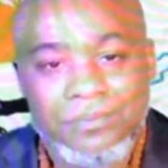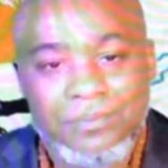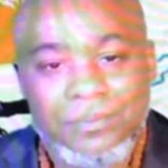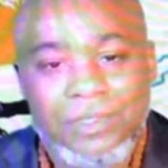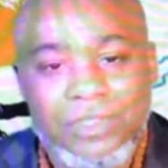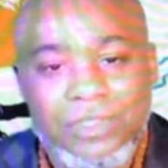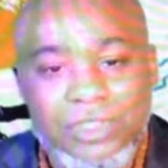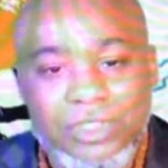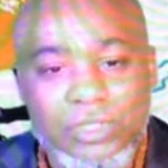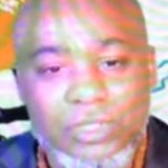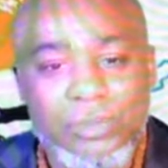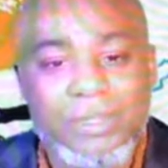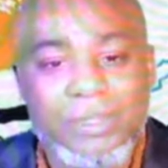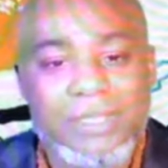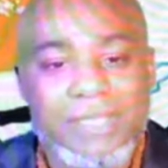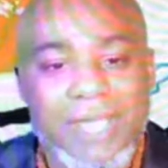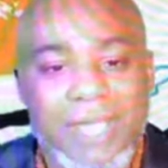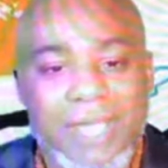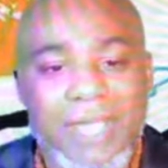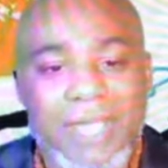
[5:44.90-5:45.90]

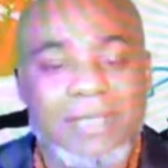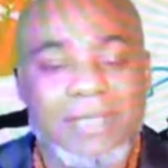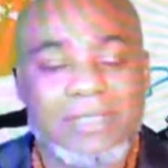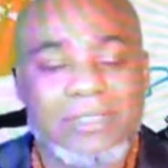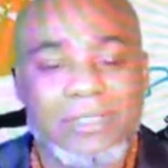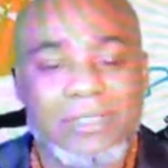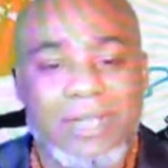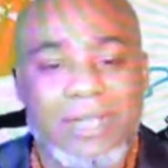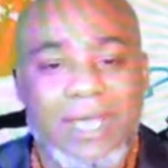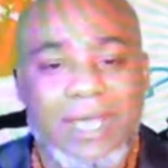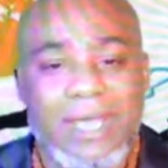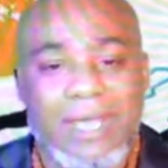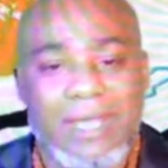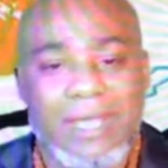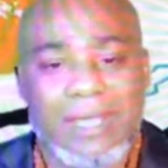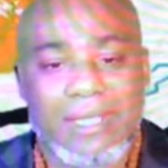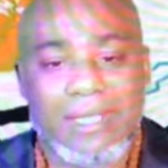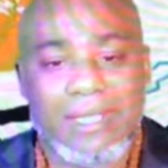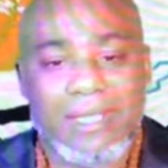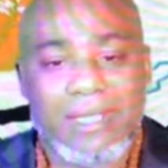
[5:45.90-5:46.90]
Suicide is on a
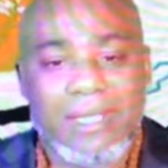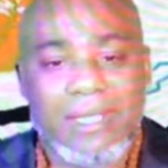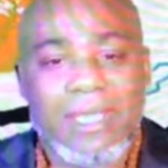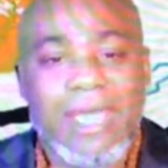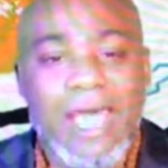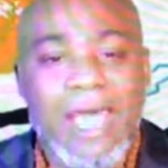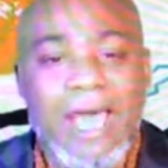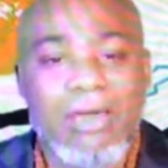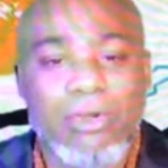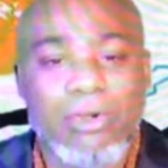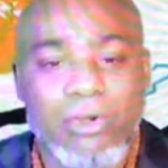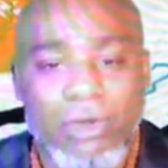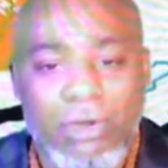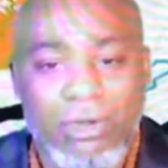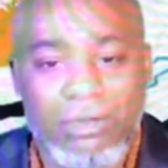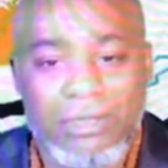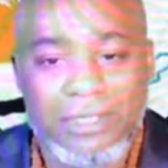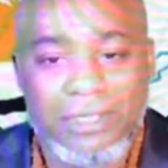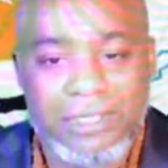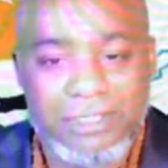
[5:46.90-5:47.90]
high.
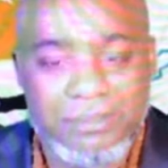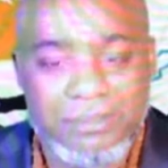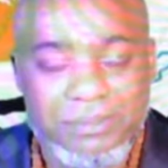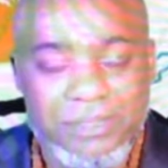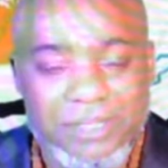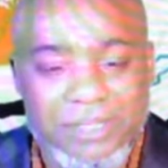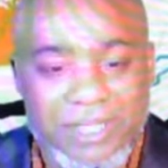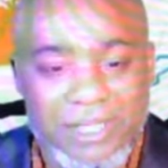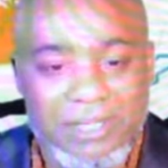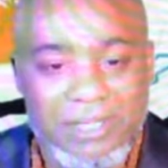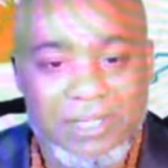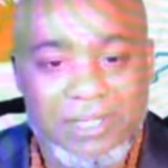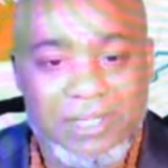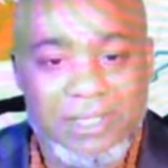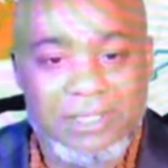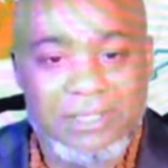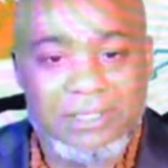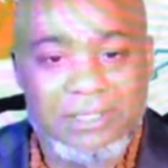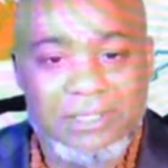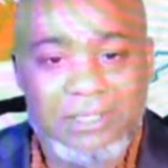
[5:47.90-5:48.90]
Alcoholism is killing
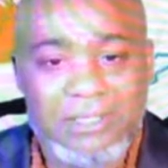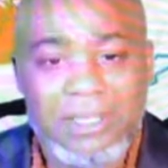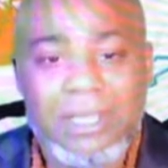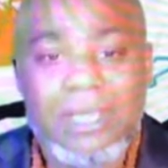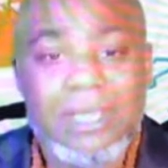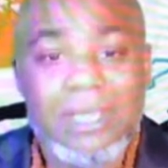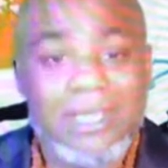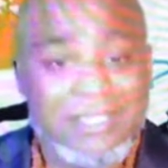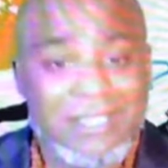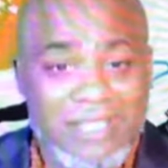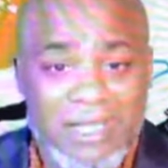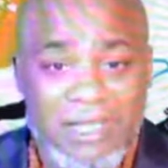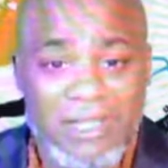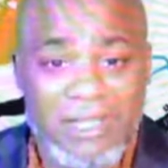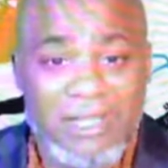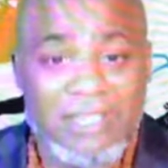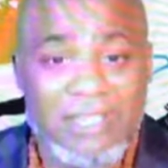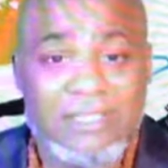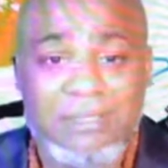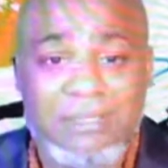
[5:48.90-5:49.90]
us. It's killing
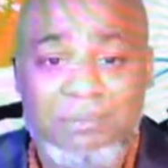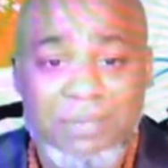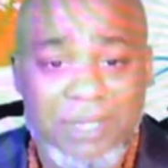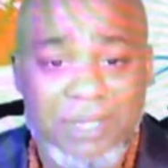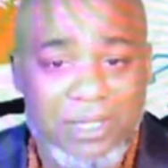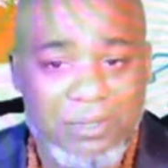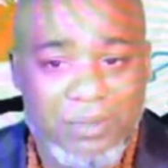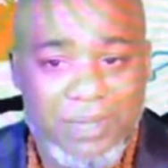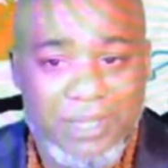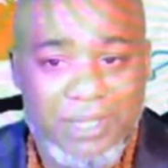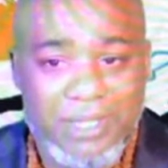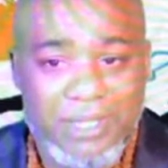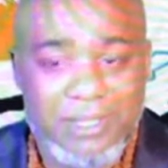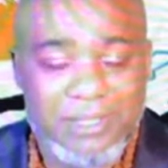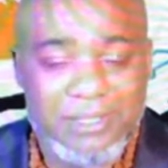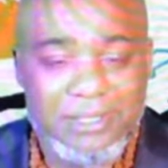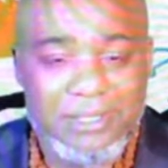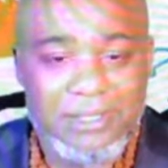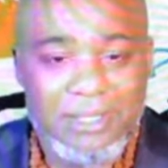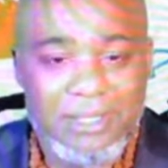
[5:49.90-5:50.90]
us in many
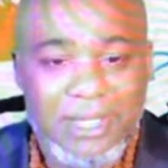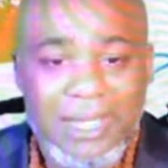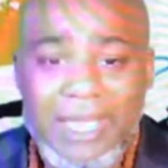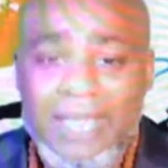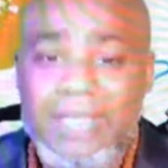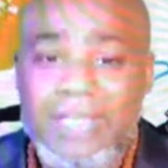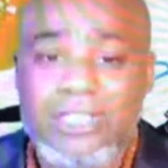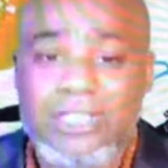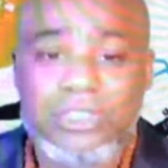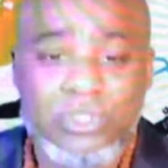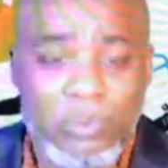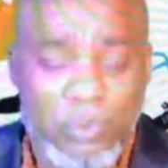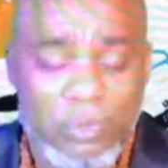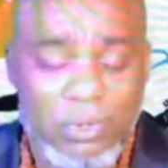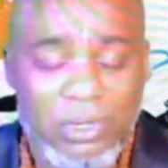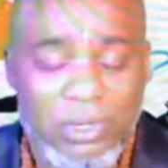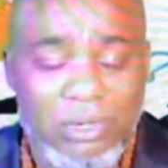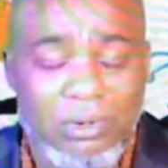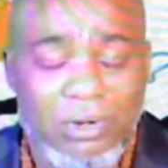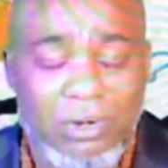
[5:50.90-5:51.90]
ways. It has torn
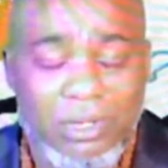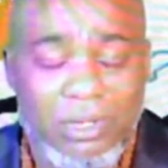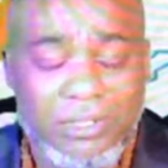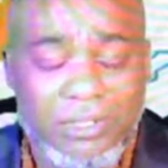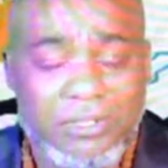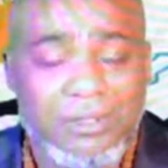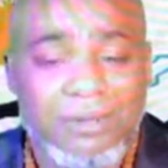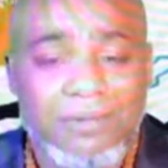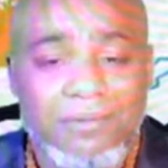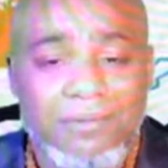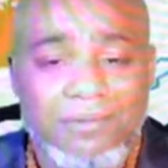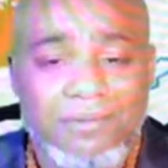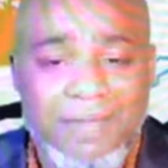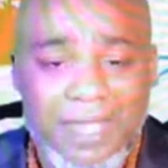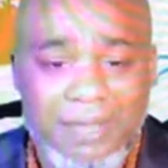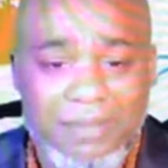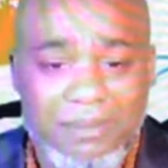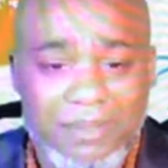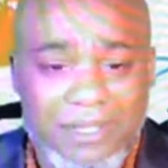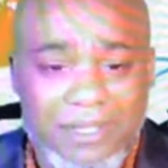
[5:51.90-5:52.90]
across
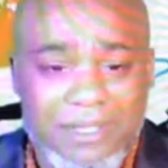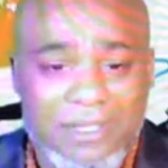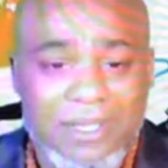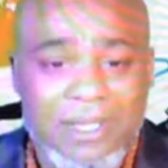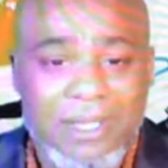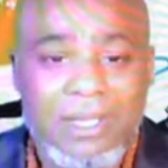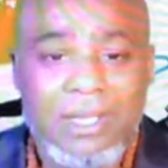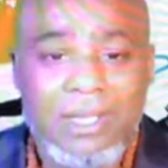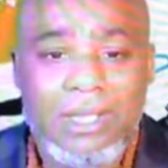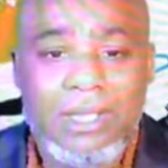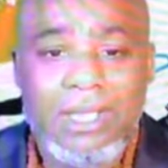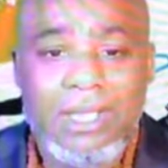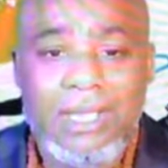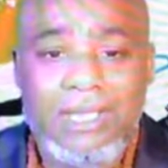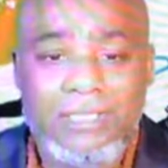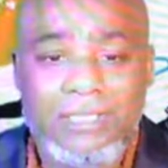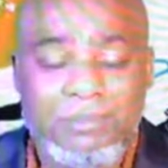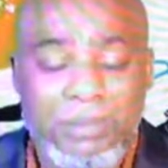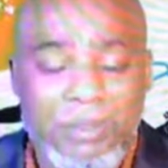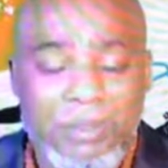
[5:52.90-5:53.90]
families and
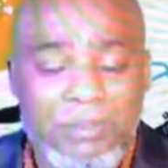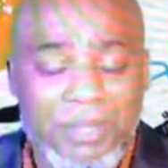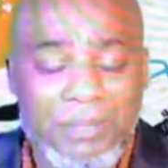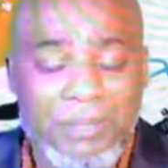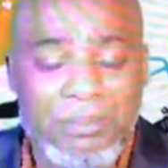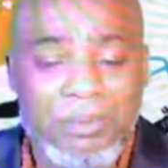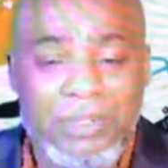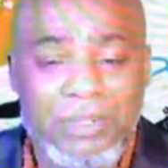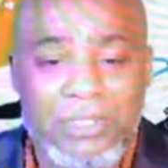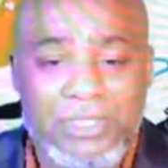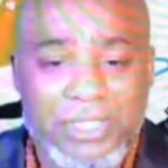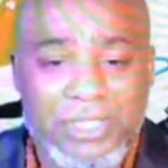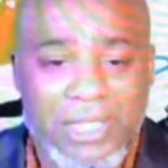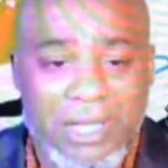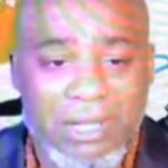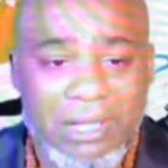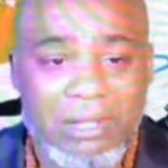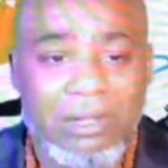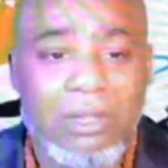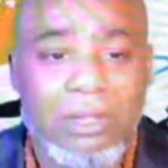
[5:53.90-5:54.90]
has put people in
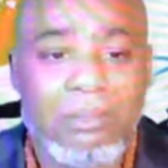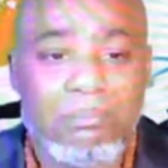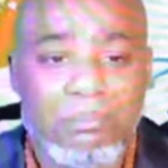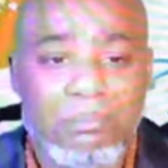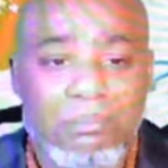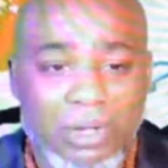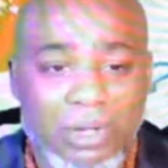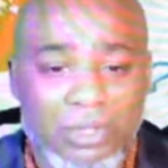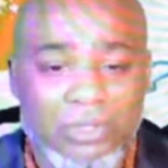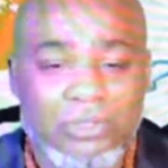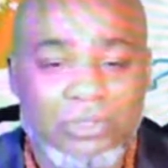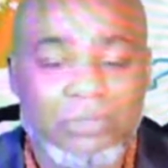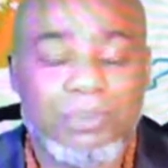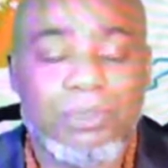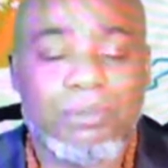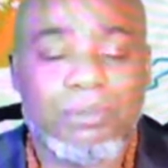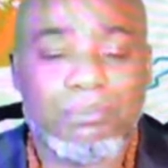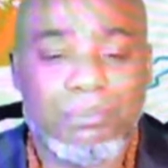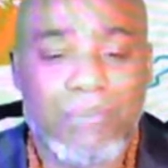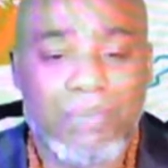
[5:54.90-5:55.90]
jail
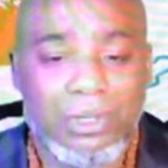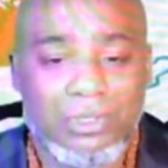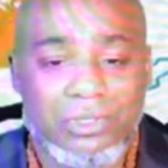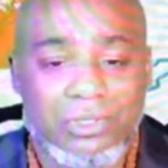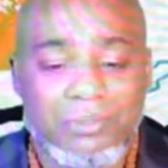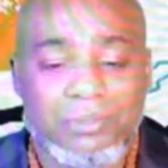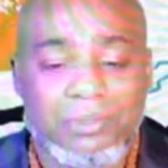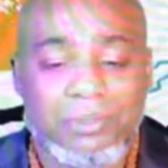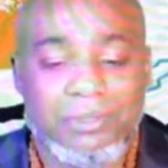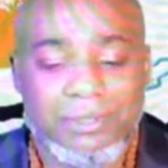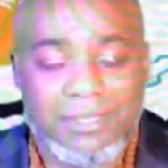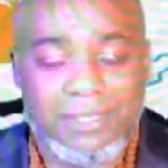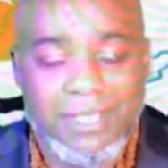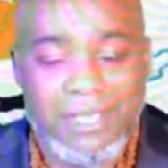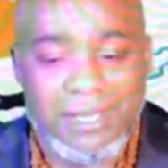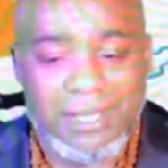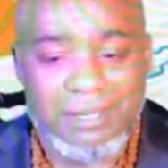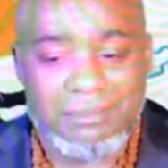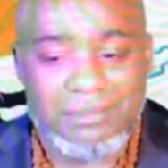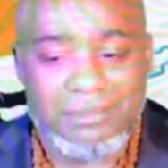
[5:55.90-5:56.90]
multiple
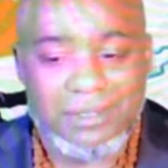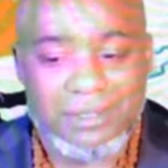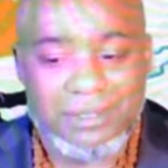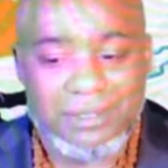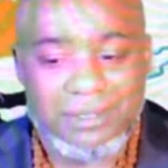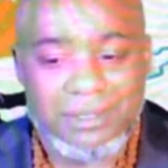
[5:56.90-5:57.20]
times.